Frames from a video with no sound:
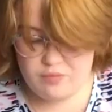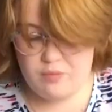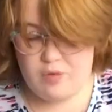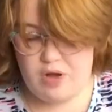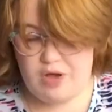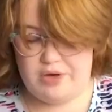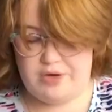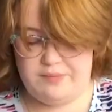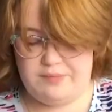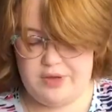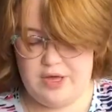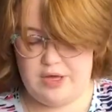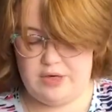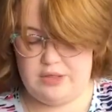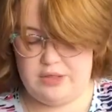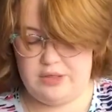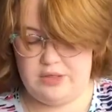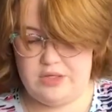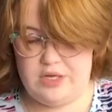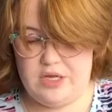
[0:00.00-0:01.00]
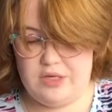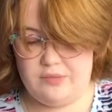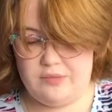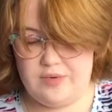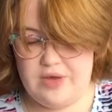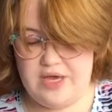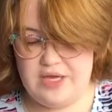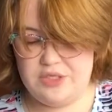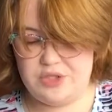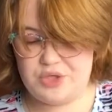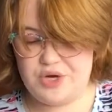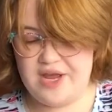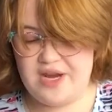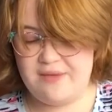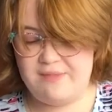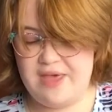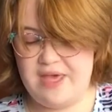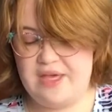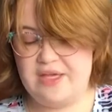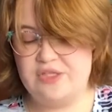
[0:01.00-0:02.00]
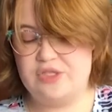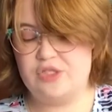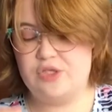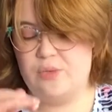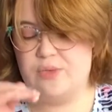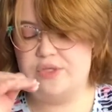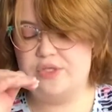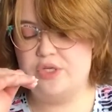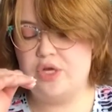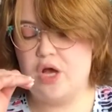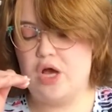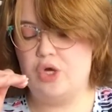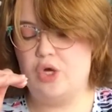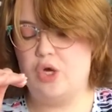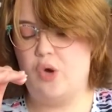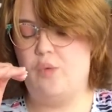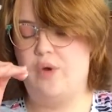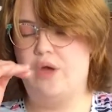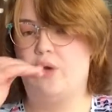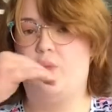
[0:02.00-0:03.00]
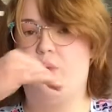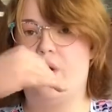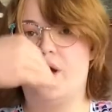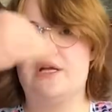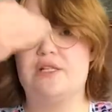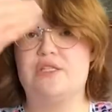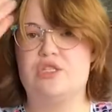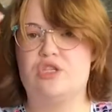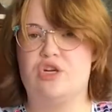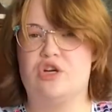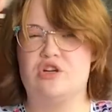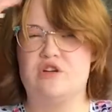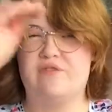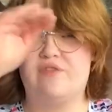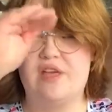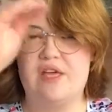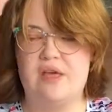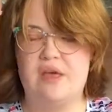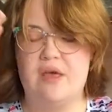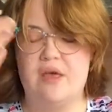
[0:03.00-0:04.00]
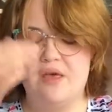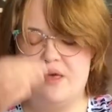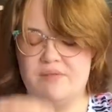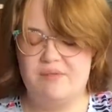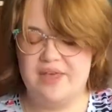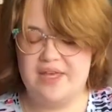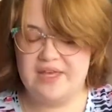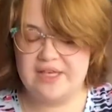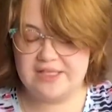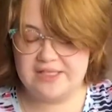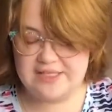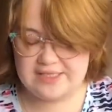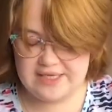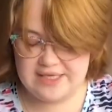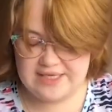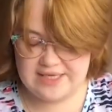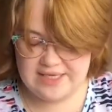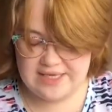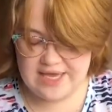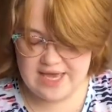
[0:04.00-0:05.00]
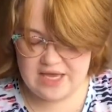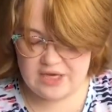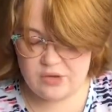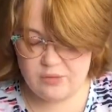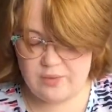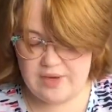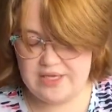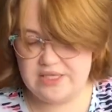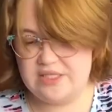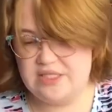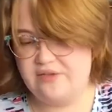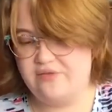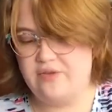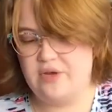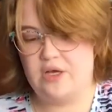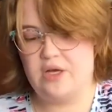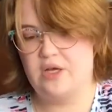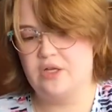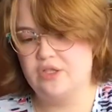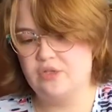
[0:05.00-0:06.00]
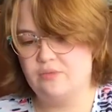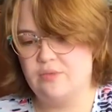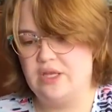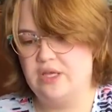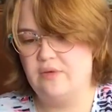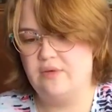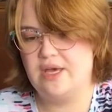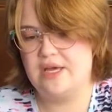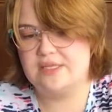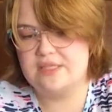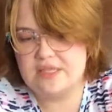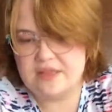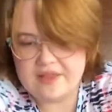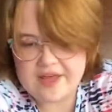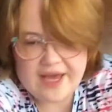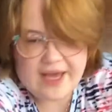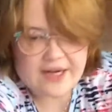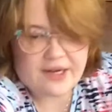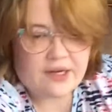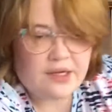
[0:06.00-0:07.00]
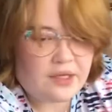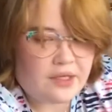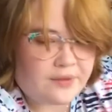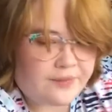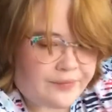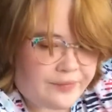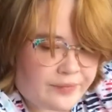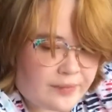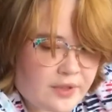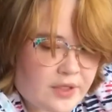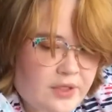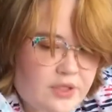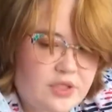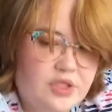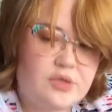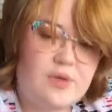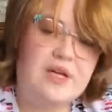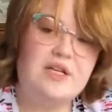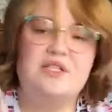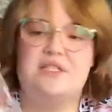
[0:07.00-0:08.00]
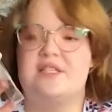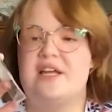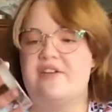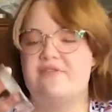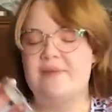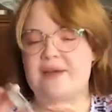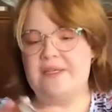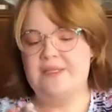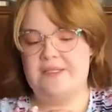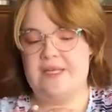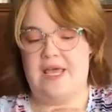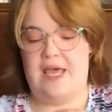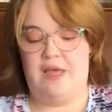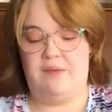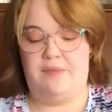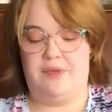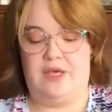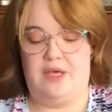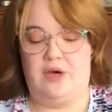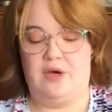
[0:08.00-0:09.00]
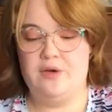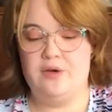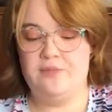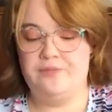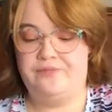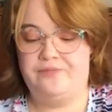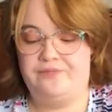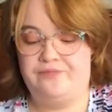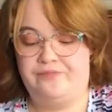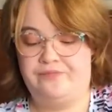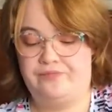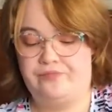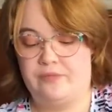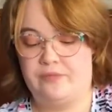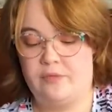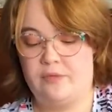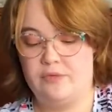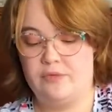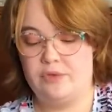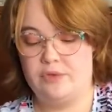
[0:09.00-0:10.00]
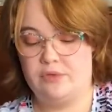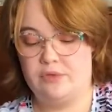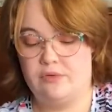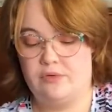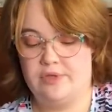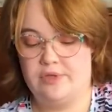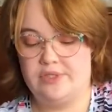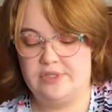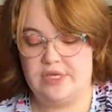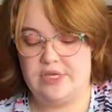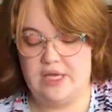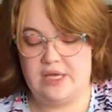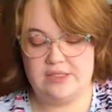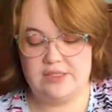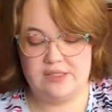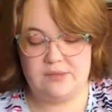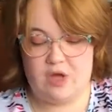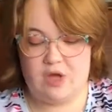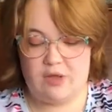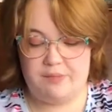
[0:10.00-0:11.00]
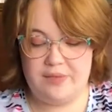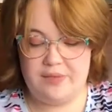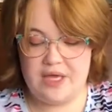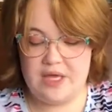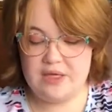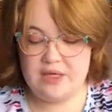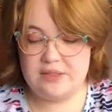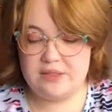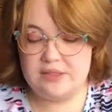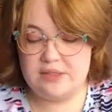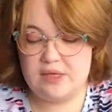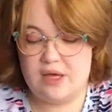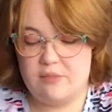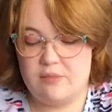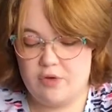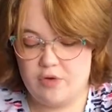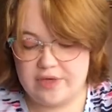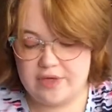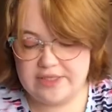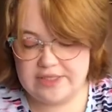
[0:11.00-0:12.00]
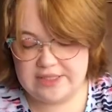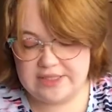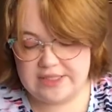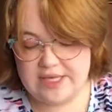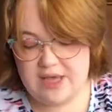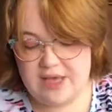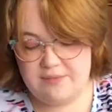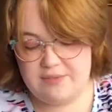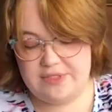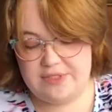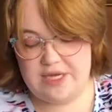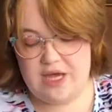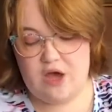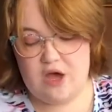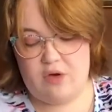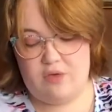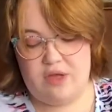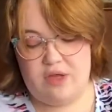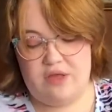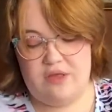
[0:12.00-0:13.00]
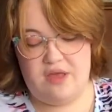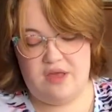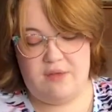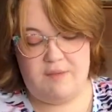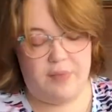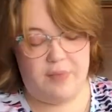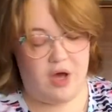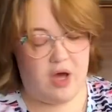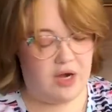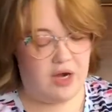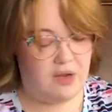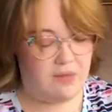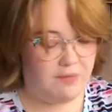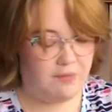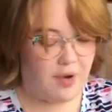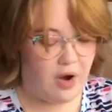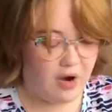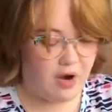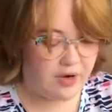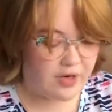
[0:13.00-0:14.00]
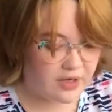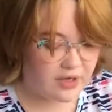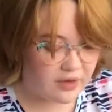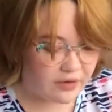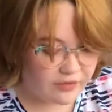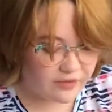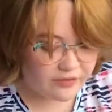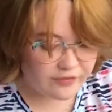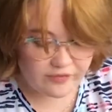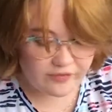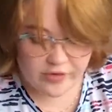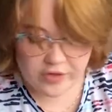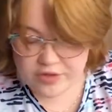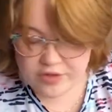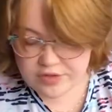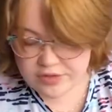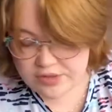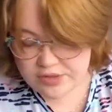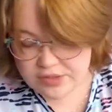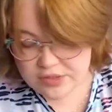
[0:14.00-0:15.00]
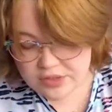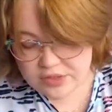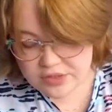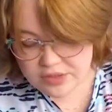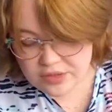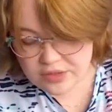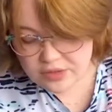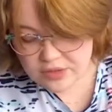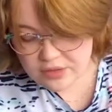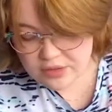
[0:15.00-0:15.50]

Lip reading: water bottle, all right? Try to make it so it's not going where it's curving because it can get quite difficult when you get to that. So I just have my tape here. Just going to take a small piece. I'm going to tape down the bottom part here first.